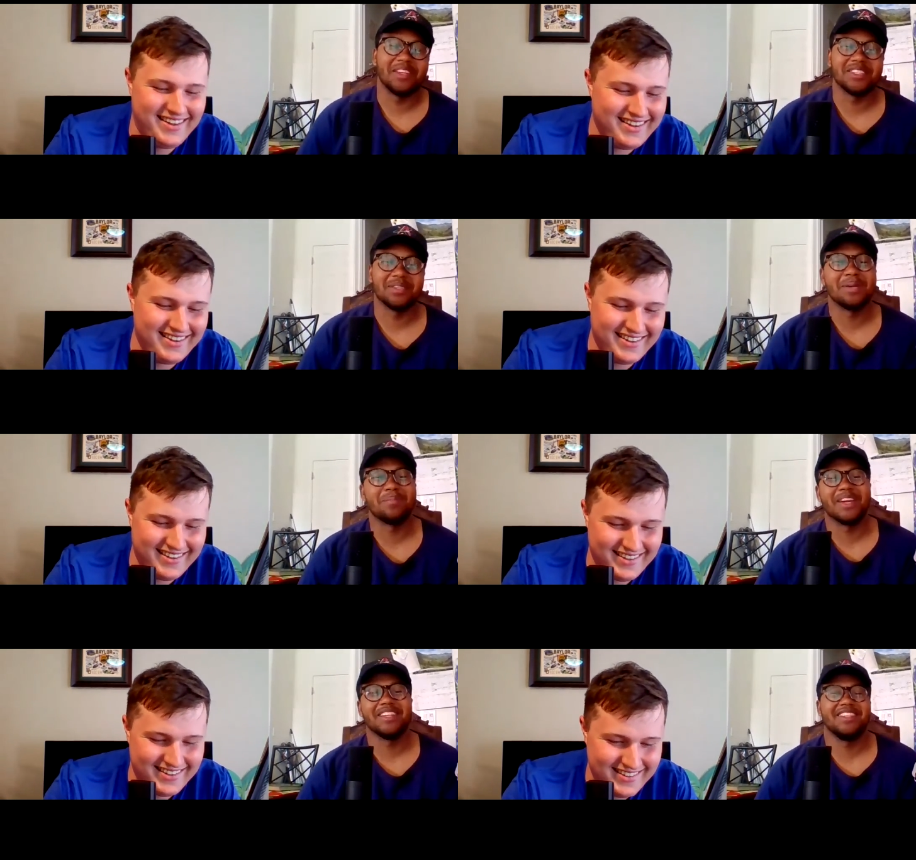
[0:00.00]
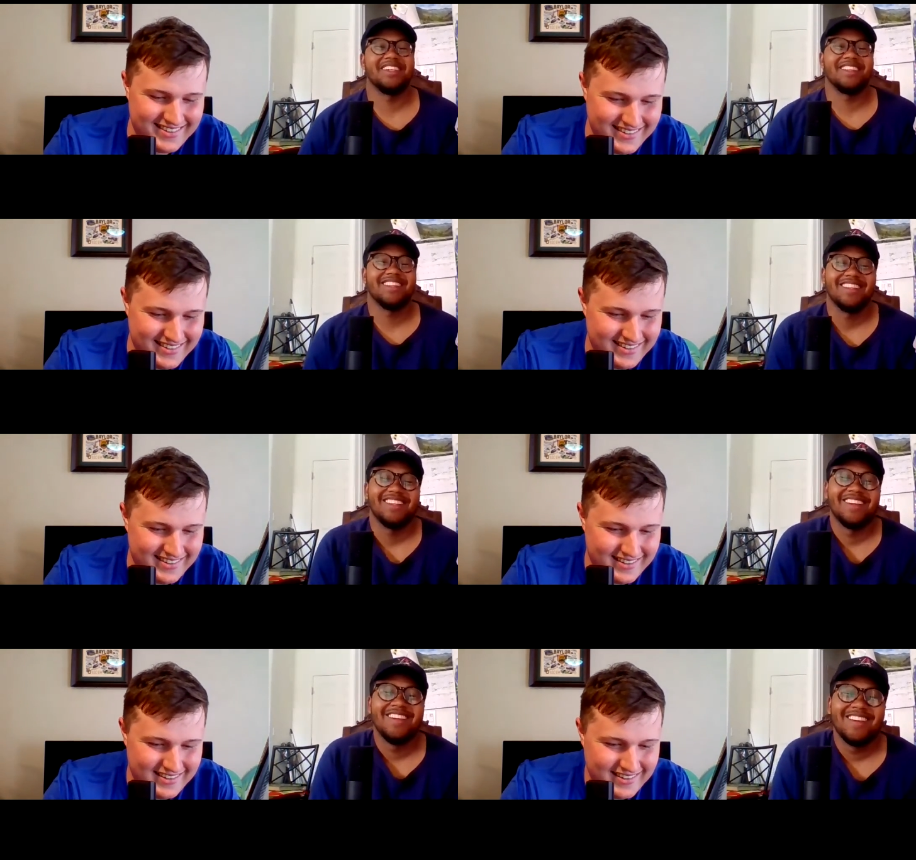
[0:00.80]
Speaker 1: campaign. September 18th.
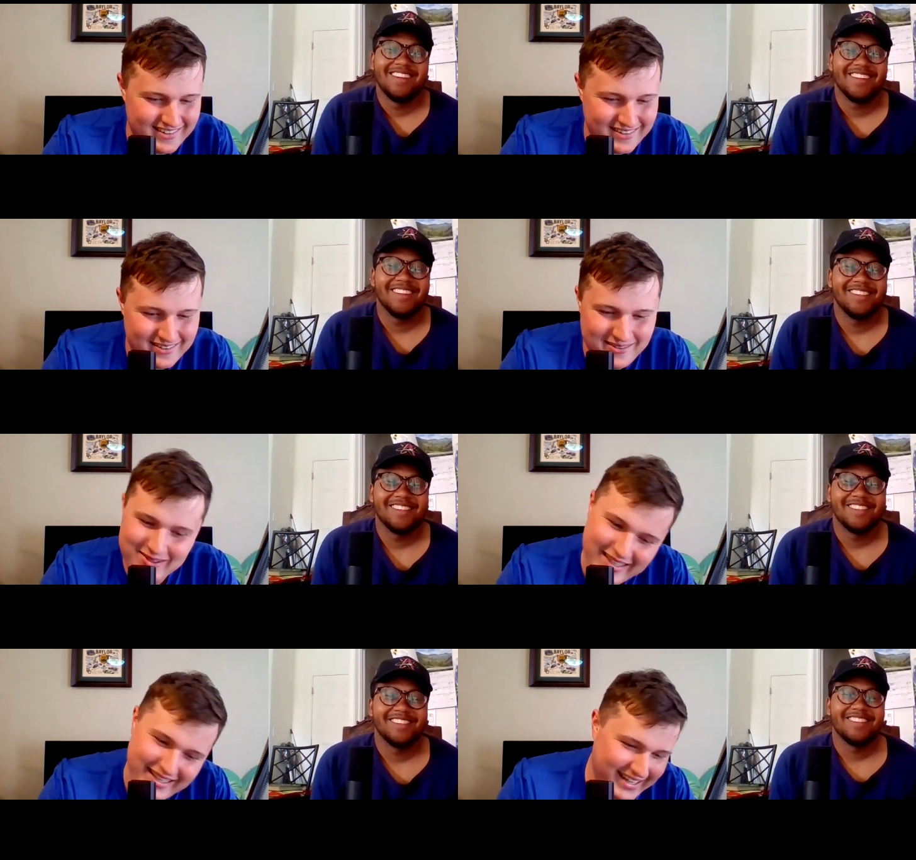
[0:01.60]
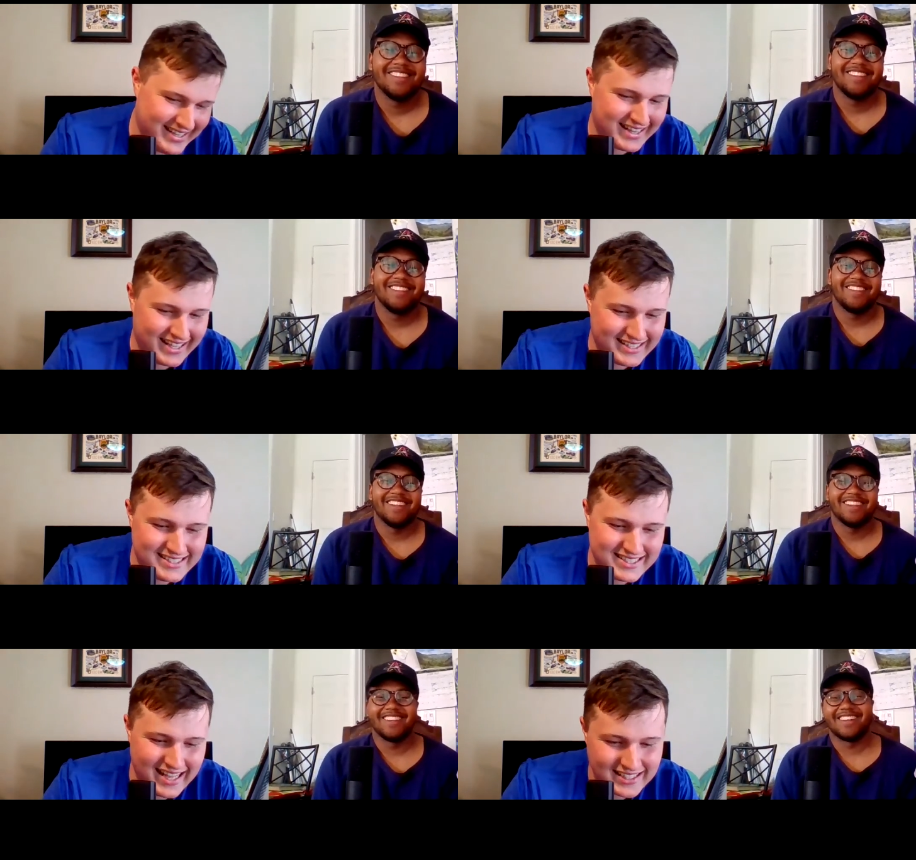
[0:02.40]
Speaker 2: Uh,
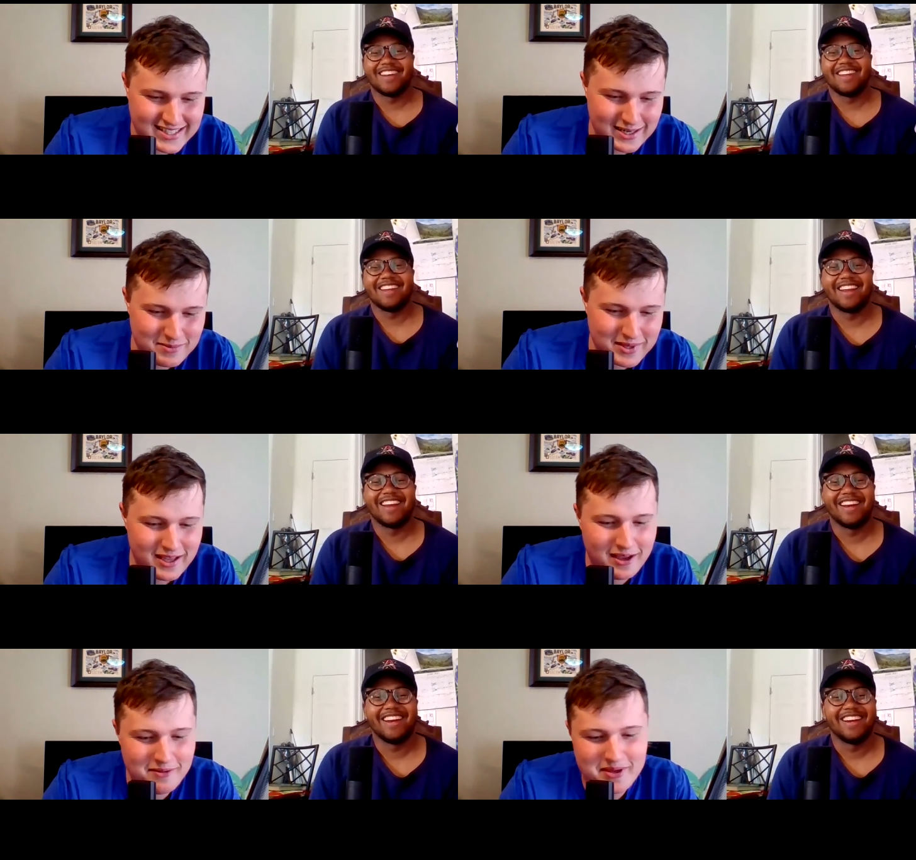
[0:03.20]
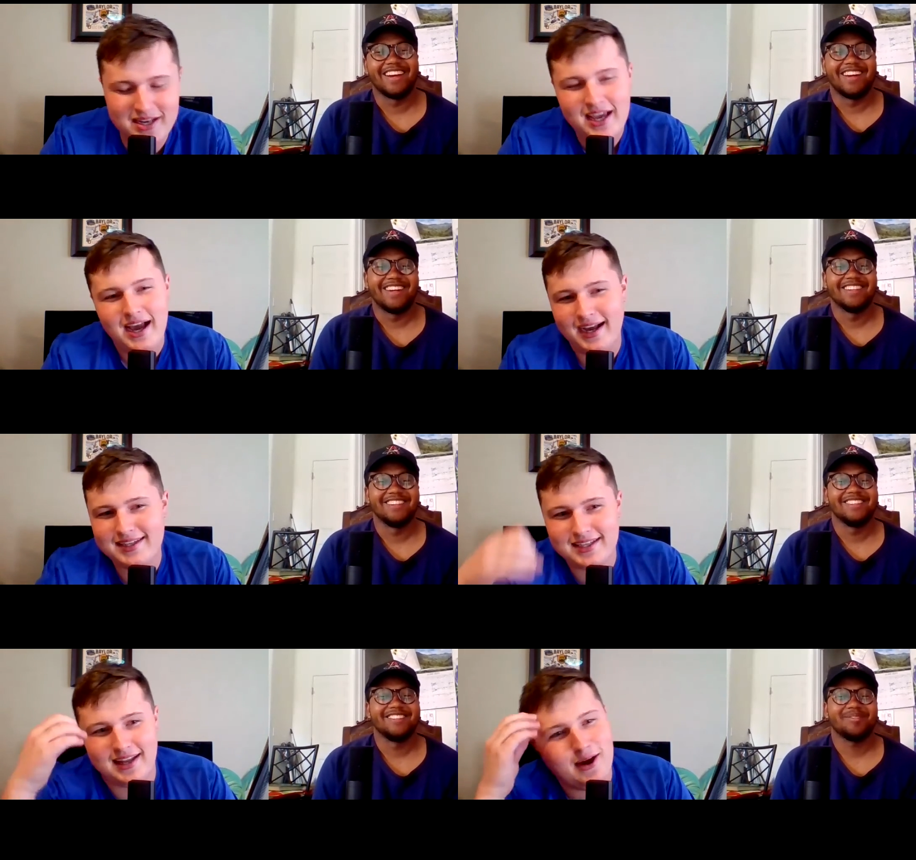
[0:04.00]
that's that's gonna be. I mean,
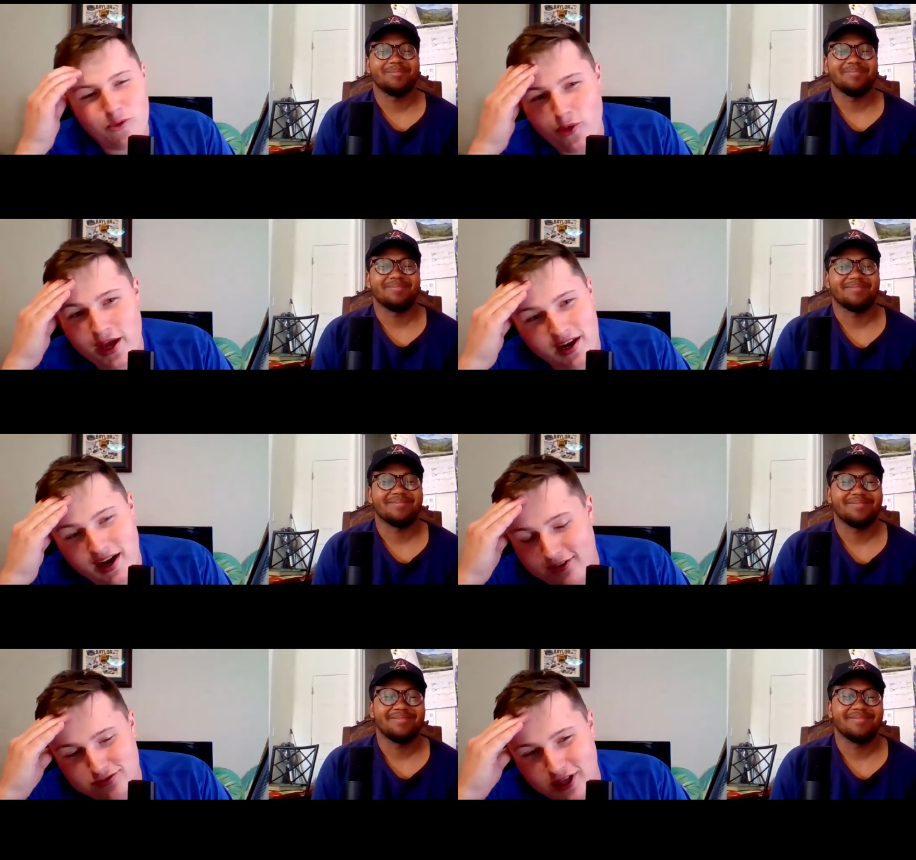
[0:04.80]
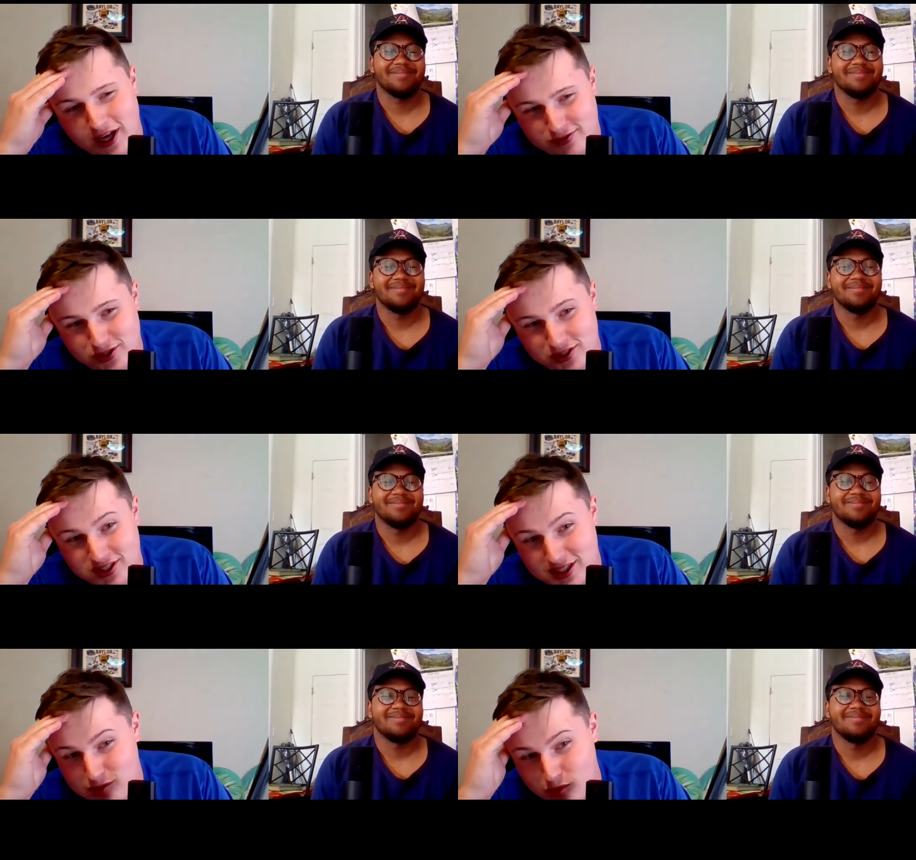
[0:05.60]
I cannot wait. I've
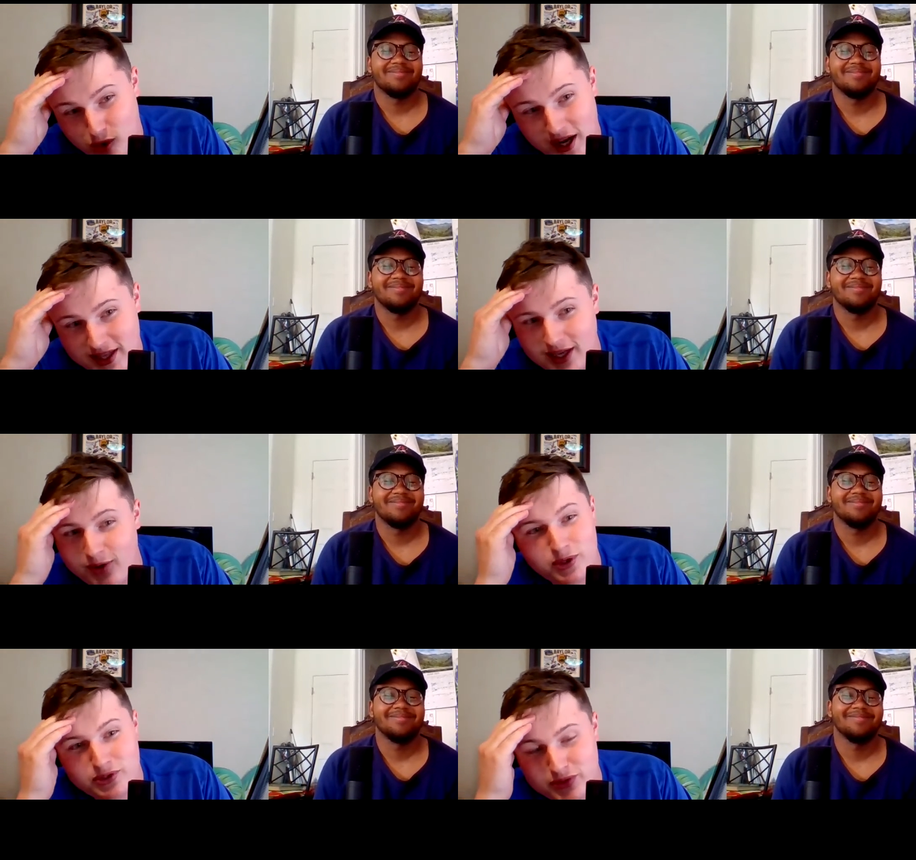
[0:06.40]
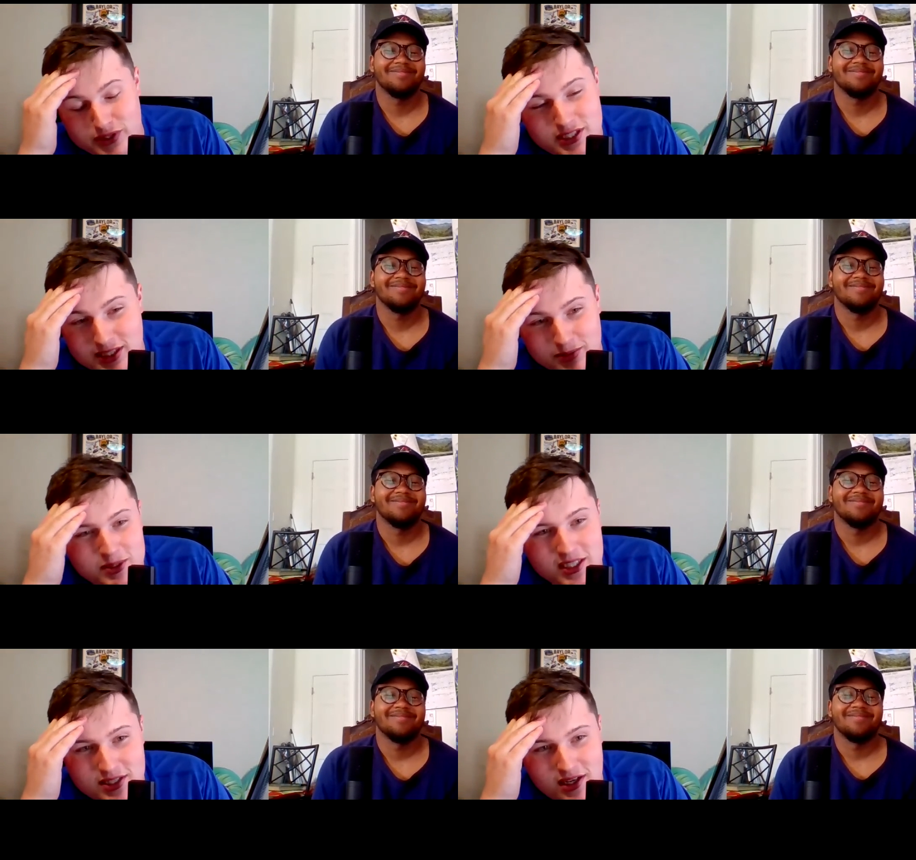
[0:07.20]
I've told you this before. I can't wait for the
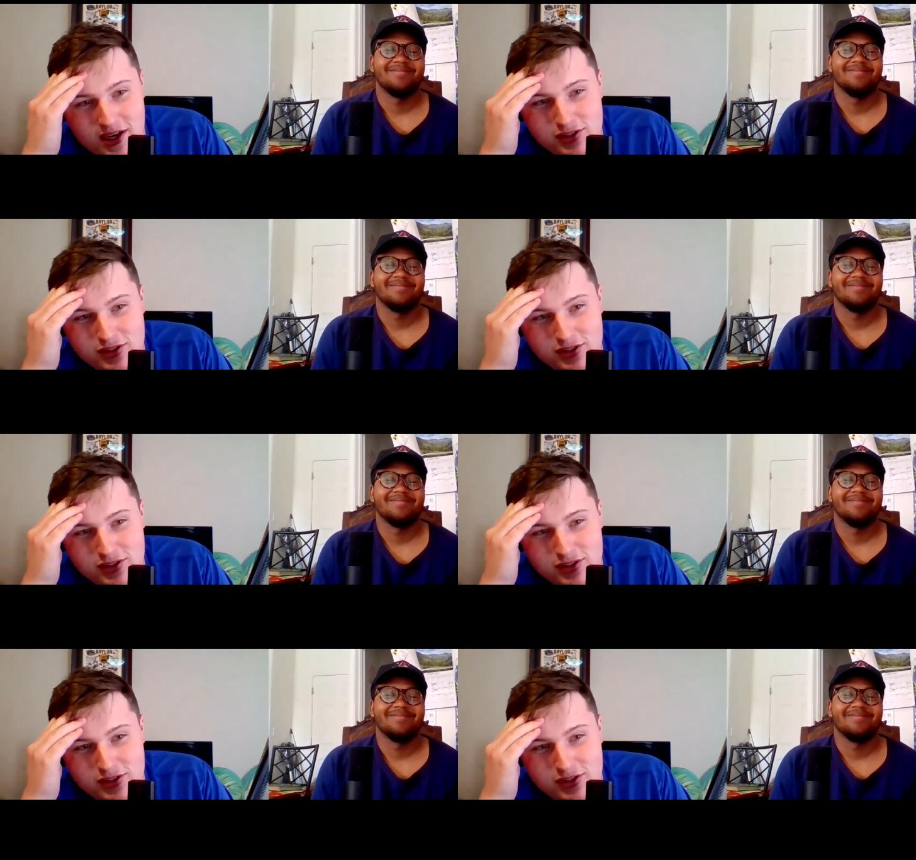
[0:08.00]
CBS